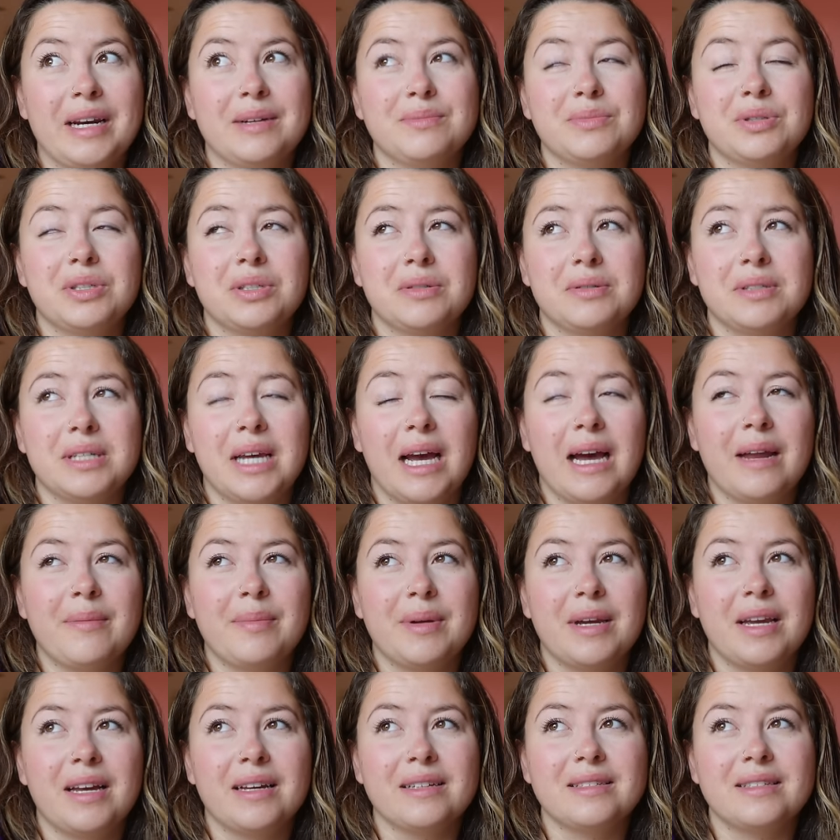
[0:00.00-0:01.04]
And I'm so sad
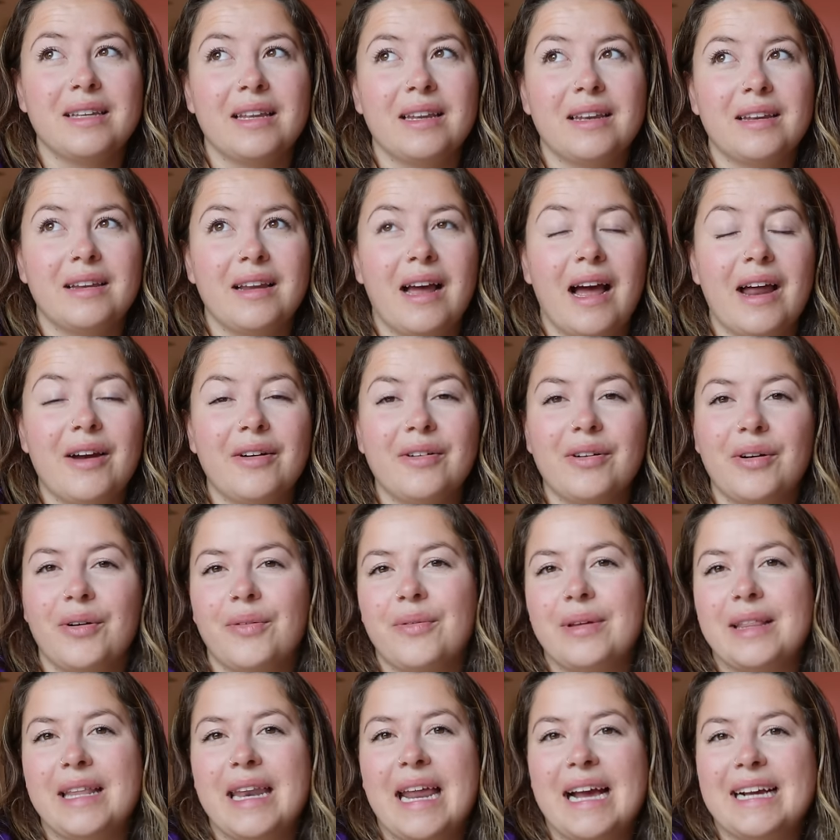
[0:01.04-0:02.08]
because I don't know
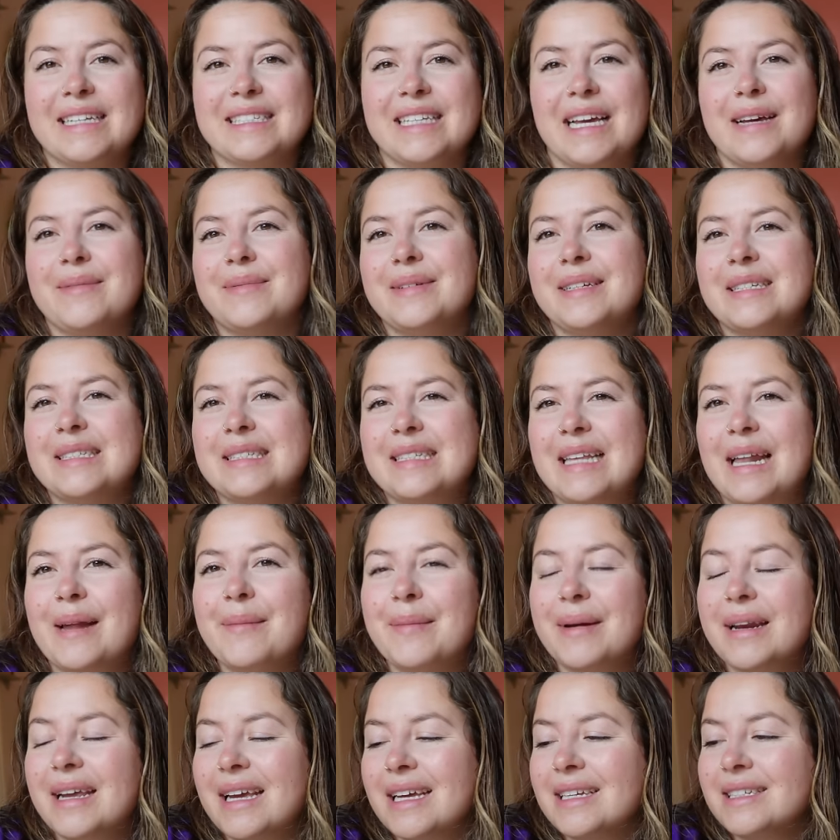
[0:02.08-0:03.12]
when the next time is that I'm
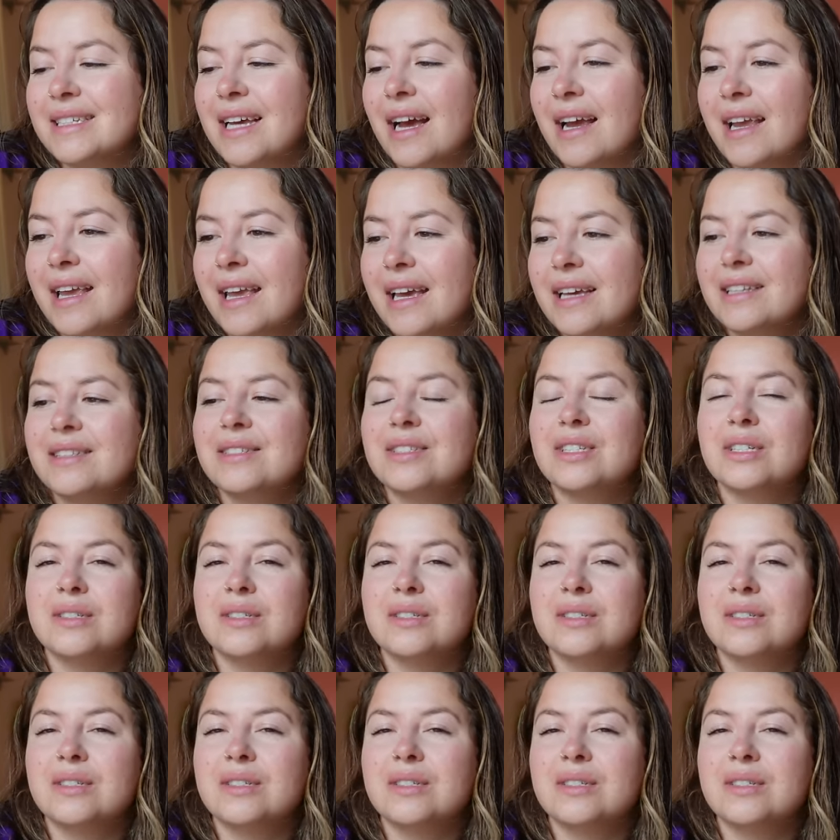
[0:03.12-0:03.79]
going to get Dunkin'.